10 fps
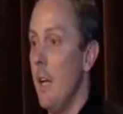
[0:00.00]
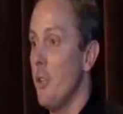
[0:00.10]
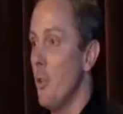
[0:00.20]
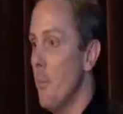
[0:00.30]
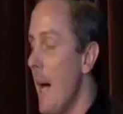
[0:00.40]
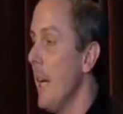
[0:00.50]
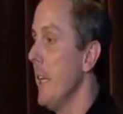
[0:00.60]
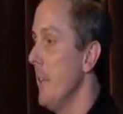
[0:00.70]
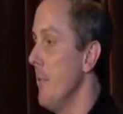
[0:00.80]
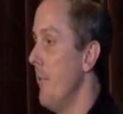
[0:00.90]
your
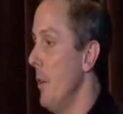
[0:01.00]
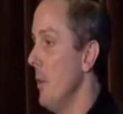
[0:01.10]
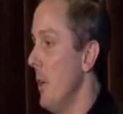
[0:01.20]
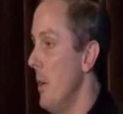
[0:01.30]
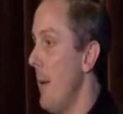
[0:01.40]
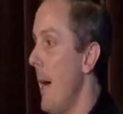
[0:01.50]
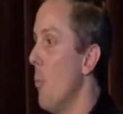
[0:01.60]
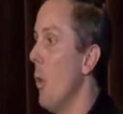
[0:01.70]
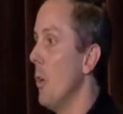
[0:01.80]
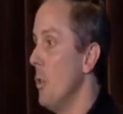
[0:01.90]
marketing folk
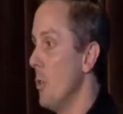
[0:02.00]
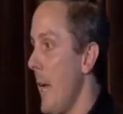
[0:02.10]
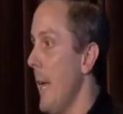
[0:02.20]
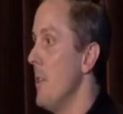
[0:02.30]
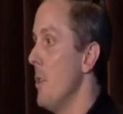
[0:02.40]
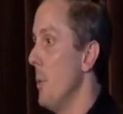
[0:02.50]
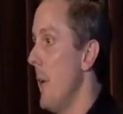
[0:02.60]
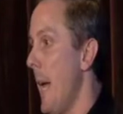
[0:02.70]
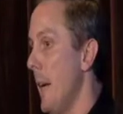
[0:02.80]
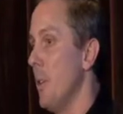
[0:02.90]
about what you can do and
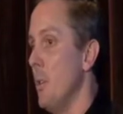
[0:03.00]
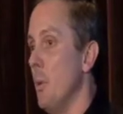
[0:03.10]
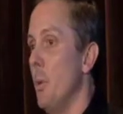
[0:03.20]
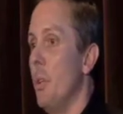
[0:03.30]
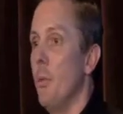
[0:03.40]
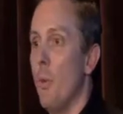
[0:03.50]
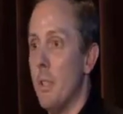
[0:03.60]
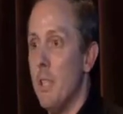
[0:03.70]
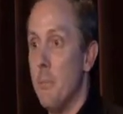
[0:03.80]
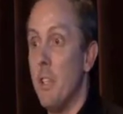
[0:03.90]
how you do it and what
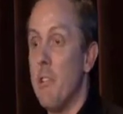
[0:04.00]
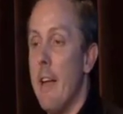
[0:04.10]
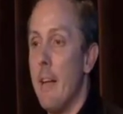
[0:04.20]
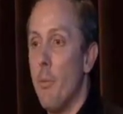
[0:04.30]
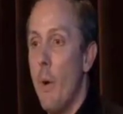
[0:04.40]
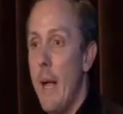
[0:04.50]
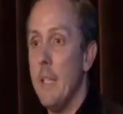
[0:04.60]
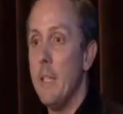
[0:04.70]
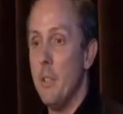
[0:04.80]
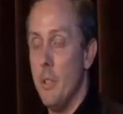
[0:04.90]
are some of the great
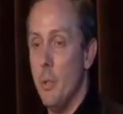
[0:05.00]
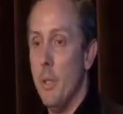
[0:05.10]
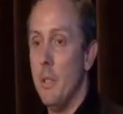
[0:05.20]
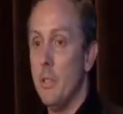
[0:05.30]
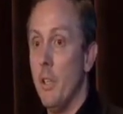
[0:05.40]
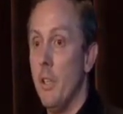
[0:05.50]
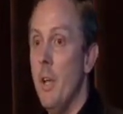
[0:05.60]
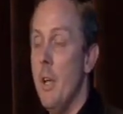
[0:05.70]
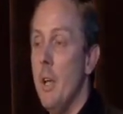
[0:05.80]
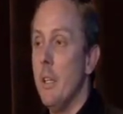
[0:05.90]
ways you do it. So
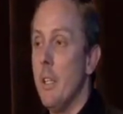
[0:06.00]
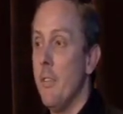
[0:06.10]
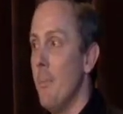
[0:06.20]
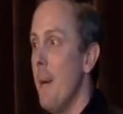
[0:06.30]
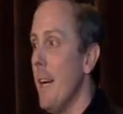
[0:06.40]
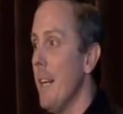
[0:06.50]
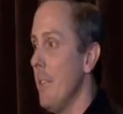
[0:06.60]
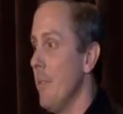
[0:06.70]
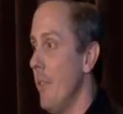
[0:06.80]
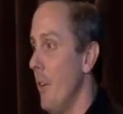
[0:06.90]
if your
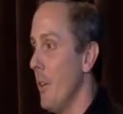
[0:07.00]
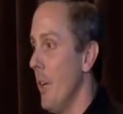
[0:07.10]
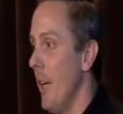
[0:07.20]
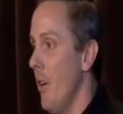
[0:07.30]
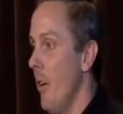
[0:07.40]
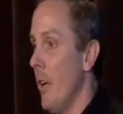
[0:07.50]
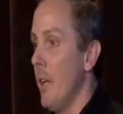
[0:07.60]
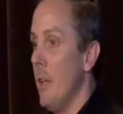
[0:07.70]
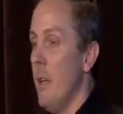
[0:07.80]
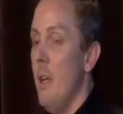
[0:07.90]
marketing folk are not
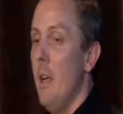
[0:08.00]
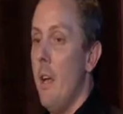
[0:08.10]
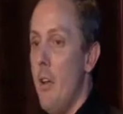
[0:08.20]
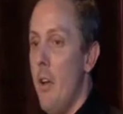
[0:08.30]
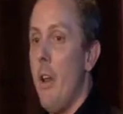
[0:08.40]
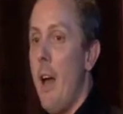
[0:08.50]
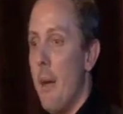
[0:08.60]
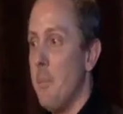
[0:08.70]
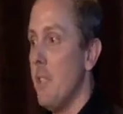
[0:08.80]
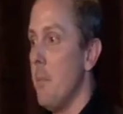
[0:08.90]

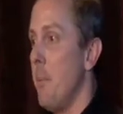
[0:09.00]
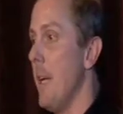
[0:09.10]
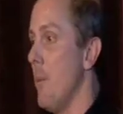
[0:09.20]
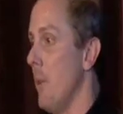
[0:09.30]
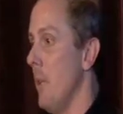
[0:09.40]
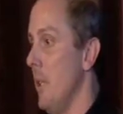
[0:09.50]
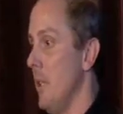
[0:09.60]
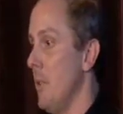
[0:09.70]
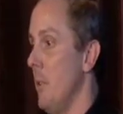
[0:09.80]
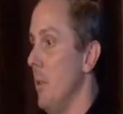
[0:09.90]
up to speed with
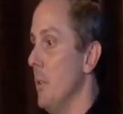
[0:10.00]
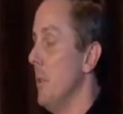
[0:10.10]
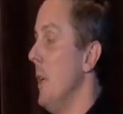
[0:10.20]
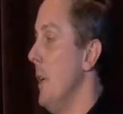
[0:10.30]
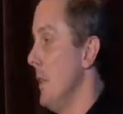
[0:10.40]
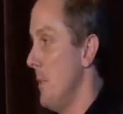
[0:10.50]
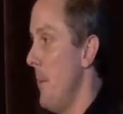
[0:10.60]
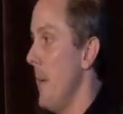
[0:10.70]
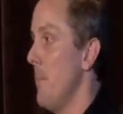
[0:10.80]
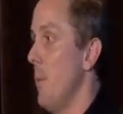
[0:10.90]
these tools,
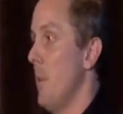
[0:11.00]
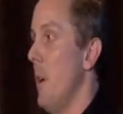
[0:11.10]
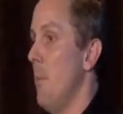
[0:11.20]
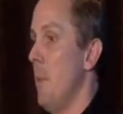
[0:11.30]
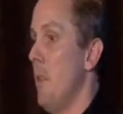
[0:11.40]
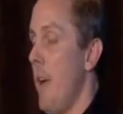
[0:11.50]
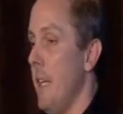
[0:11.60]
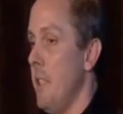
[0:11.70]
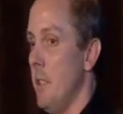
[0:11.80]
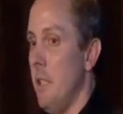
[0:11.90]
spend more time with your
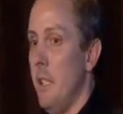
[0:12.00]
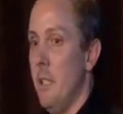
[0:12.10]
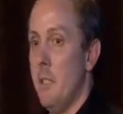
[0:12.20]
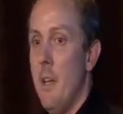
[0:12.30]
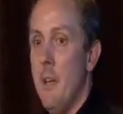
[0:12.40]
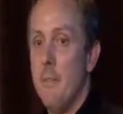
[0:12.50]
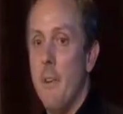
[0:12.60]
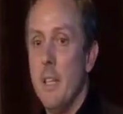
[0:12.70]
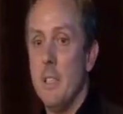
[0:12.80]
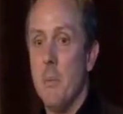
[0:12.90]
agencies.
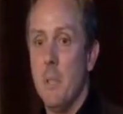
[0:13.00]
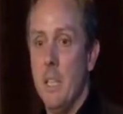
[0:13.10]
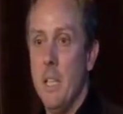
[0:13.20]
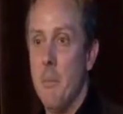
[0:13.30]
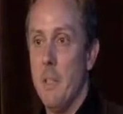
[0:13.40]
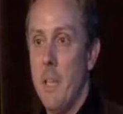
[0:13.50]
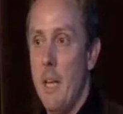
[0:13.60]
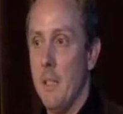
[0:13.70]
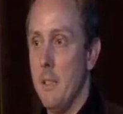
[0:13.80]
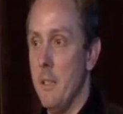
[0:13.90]
Find somebody to come
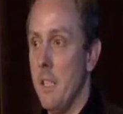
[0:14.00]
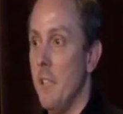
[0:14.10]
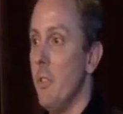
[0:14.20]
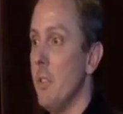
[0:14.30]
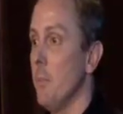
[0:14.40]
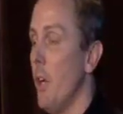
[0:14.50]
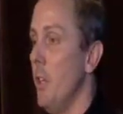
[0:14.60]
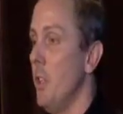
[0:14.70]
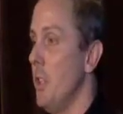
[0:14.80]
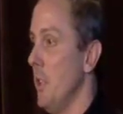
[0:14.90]
in-house and give you some
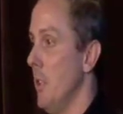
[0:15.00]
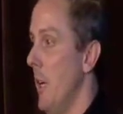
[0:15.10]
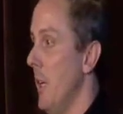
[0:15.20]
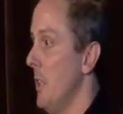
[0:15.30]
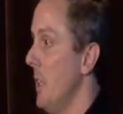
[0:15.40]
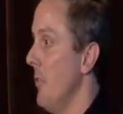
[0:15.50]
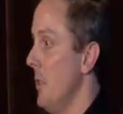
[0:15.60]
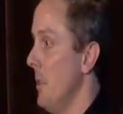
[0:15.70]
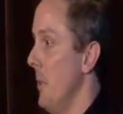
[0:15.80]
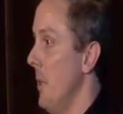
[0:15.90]
coaching and to give you
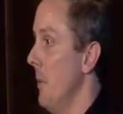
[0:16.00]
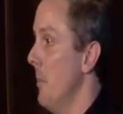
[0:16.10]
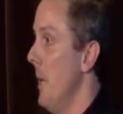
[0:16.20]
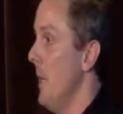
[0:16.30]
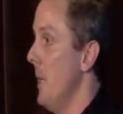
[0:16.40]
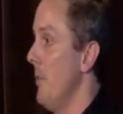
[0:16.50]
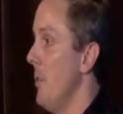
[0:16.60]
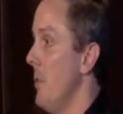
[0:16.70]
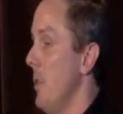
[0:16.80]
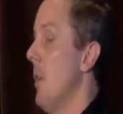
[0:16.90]
some help. If you
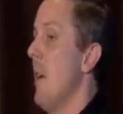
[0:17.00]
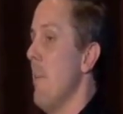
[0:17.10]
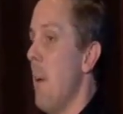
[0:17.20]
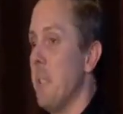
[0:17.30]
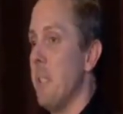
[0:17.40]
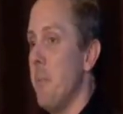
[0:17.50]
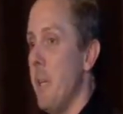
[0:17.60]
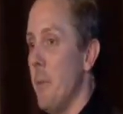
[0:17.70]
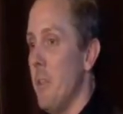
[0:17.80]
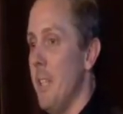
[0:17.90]
do not come up to
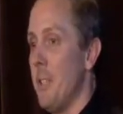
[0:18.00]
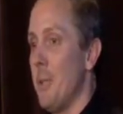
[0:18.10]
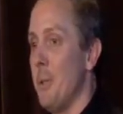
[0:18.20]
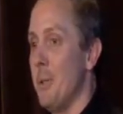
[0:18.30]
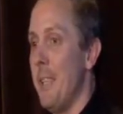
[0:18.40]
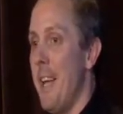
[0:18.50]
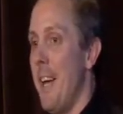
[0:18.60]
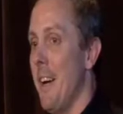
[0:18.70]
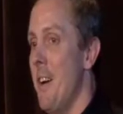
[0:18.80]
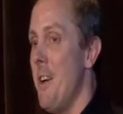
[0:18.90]
speed with these tools
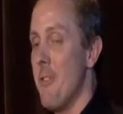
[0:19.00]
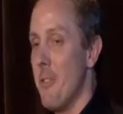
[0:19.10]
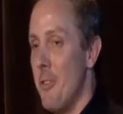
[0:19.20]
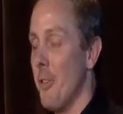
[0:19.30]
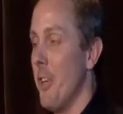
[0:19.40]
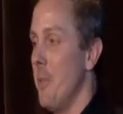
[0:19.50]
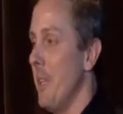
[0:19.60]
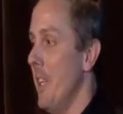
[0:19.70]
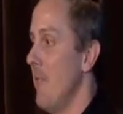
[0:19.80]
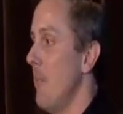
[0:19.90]
now, you're going to be
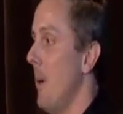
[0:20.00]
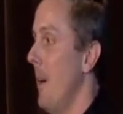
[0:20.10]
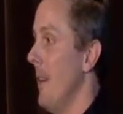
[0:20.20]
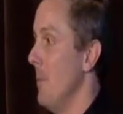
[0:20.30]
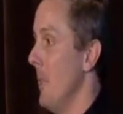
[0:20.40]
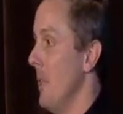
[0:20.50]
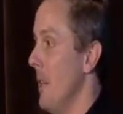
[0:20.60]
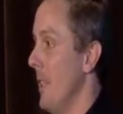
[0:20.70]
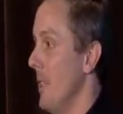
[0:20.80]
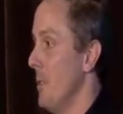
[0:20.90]
left behind and be a
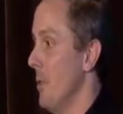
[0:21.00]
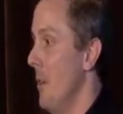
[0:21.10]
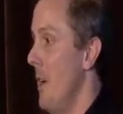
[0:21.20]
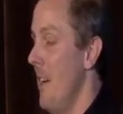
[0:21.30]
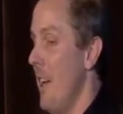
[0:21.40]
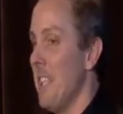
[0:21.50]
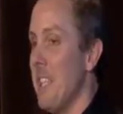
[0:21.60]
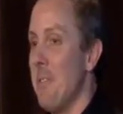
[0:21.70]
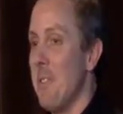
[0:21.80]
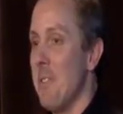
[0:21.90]
dinosaur. And I
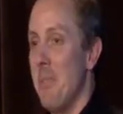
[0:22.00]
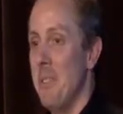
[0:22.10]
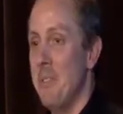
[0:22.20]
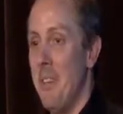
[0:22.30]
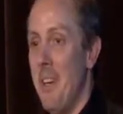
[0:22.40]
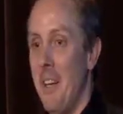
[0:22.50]
guess for some of